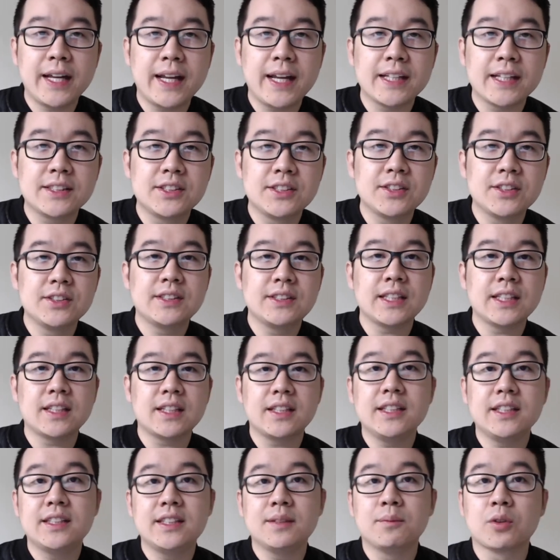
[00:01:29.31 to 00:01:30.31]
answers that
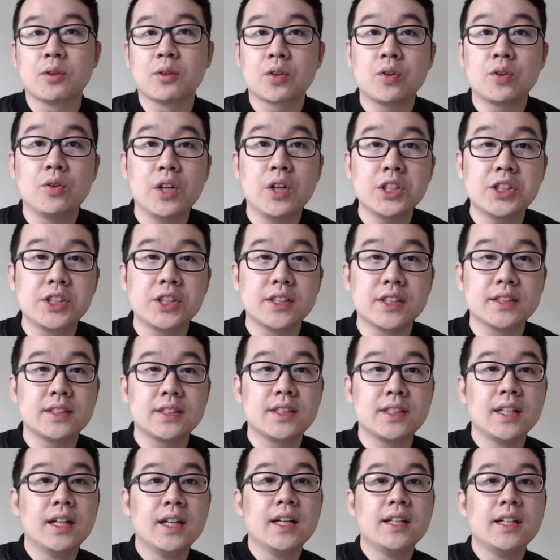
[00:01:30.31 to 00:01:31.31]
lead to more questions.